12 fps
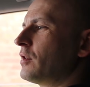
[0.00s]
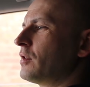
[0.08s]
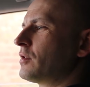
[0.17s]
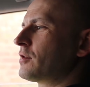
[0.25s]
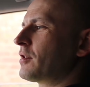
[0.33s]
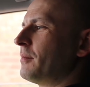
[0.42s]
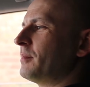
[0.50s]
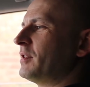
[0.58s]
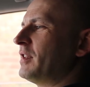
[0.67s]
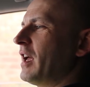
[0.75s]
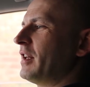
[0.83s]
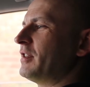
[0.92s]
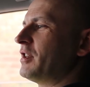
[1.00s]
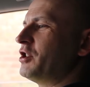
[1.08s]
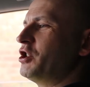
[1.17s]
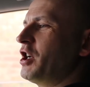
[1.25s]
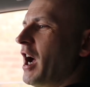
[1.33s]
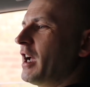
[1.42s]
some dead
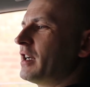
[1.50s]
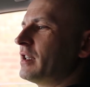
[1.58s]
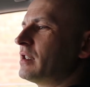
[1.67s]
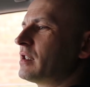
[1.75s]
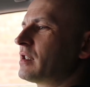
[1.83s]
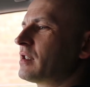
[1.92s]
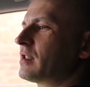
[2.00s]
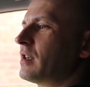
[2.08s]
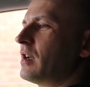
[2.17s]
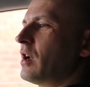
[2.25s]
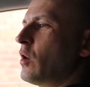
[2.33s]
giants.